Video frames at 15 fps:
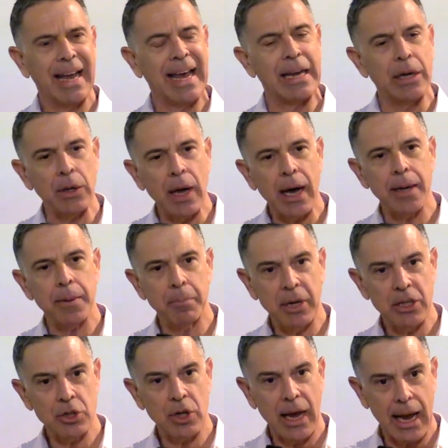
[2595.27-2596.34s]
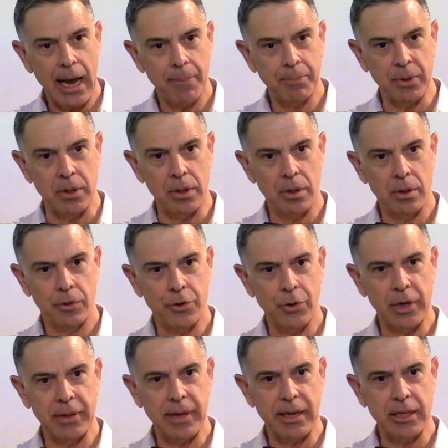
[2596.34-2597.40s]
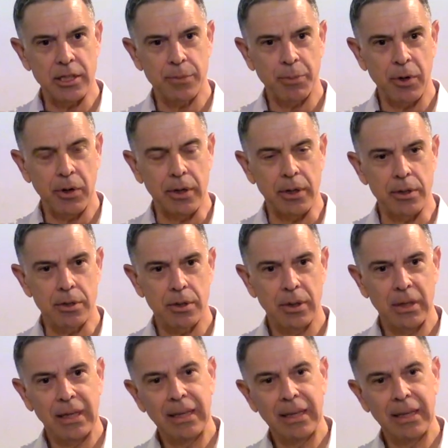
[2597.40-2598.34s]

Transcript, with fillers: and not much happened during that experience.